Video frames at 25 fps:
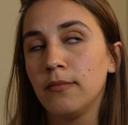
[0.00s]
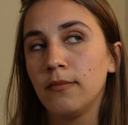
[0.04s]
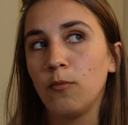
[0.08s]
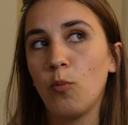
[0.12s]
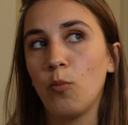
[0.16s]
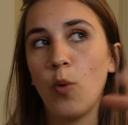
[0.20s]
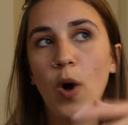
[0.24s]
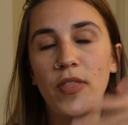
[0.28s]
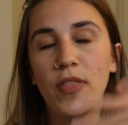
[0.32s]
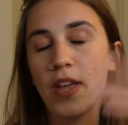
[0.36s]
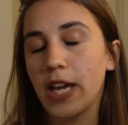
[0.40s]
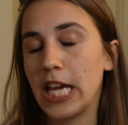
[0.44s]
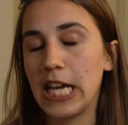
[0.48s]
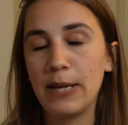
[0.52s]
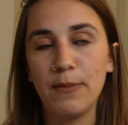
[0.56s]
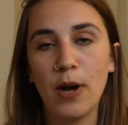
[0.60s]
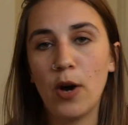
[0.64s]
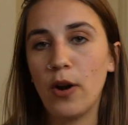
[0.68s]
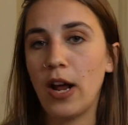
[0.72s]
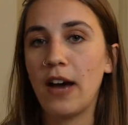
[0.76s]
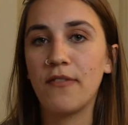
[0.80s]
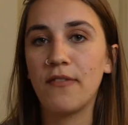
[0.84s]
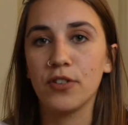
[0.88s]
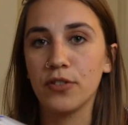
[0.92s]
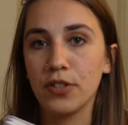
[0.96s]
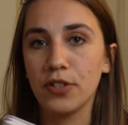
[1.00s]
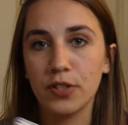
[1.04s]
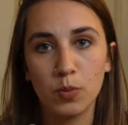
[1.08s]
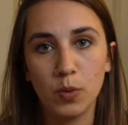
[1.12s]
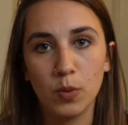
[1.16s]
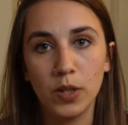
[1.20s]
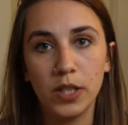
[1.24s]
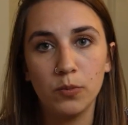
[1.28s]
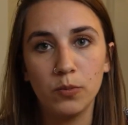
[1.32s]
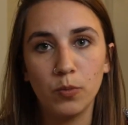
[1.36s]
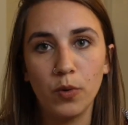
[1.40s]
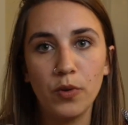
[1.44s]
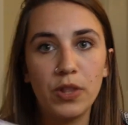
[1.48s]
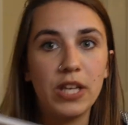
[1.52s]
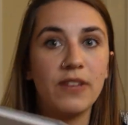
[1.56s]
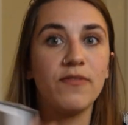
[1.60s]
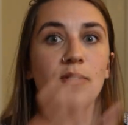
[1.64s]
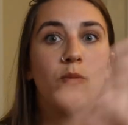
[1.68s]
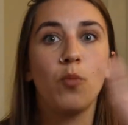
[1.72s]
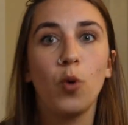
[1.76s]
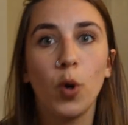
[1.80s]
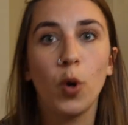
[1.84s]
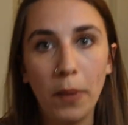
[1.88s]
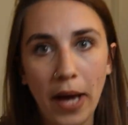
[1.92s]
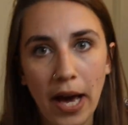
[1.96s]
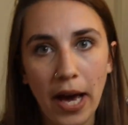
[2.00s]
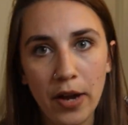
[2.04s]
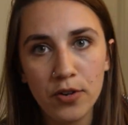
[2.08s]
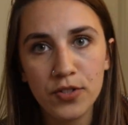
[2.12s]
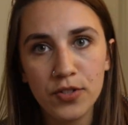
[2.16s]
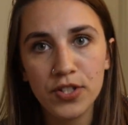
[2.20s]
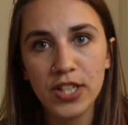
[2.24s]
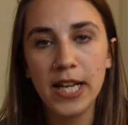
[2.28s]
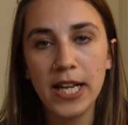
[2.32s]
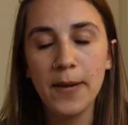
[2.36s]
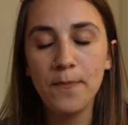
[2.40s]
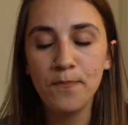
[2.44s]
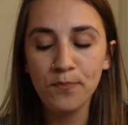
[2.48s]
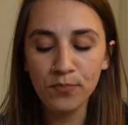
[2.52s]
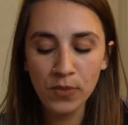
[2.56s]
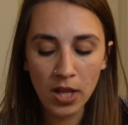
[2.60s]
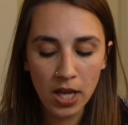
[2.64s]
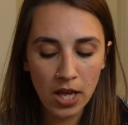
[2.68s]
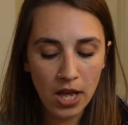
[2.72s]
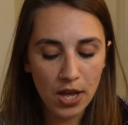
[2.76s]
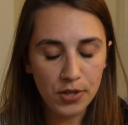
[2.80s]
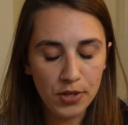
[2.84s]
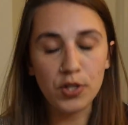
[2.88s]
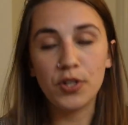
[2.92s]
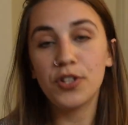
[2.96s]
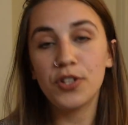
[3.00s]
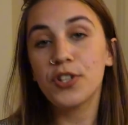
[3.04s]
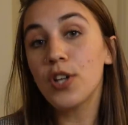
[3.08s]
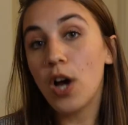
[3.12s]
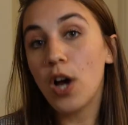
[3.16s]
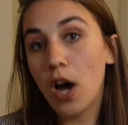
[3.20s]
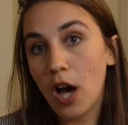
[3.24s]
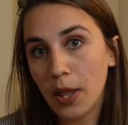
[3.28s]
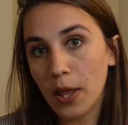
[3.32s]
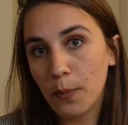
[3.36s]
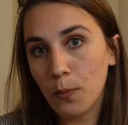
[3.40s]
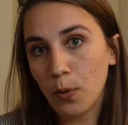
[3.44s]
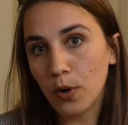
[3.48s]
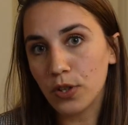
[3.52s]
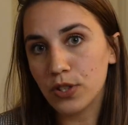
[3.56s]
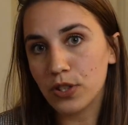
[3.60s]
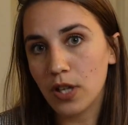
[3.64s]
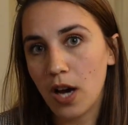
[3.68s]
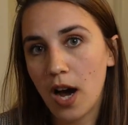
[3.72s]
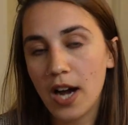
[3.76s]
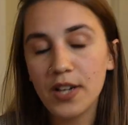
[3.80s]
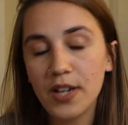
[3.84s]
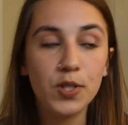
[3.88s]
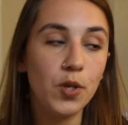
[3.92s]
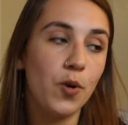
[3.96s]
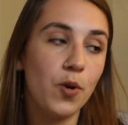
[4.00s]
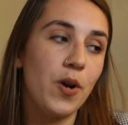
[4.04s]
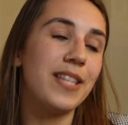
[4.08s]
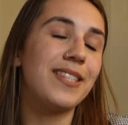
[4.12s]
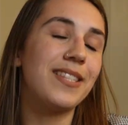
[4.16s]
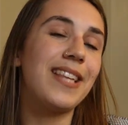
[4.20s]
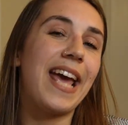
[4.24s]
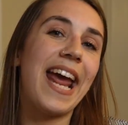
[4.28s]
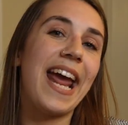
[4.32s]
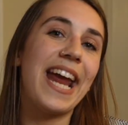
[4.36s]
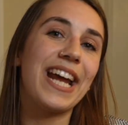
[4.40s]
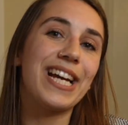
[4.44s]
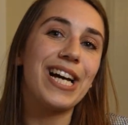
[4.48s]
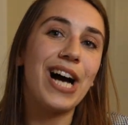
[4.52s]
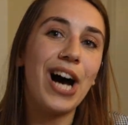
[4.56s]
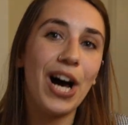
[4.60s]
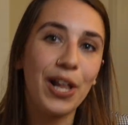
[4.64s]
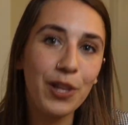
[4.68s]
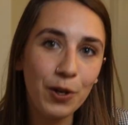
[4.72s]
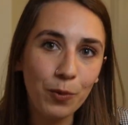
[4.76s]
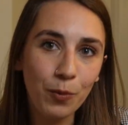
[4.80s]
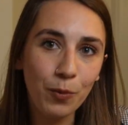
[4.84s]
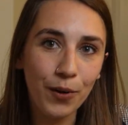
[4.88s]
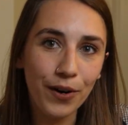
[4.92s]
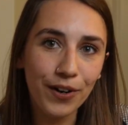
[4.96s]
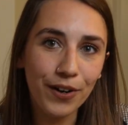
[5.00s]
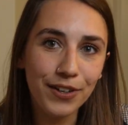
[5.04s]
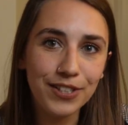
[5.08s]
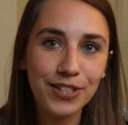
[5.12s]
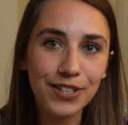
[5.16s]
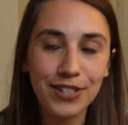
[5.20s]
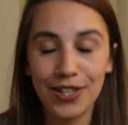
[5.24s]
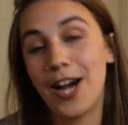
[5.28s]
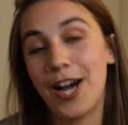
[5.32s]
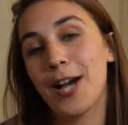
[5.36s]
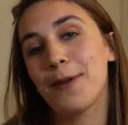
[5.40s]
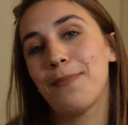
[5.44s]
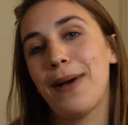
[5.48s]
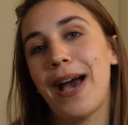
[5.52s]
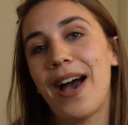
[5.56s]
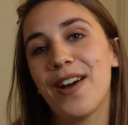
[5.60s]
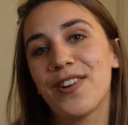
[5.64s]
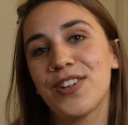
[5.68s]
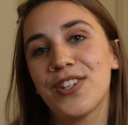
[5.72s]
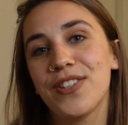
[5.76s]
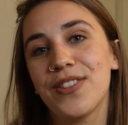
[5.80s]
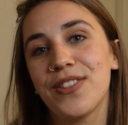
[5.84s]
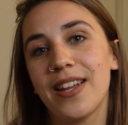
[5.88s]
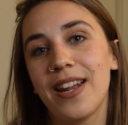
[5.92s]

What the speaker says: one that came out after this one with even more patterns in it. So this is a Hollingbourne sock. So it's a colorwork sock pattern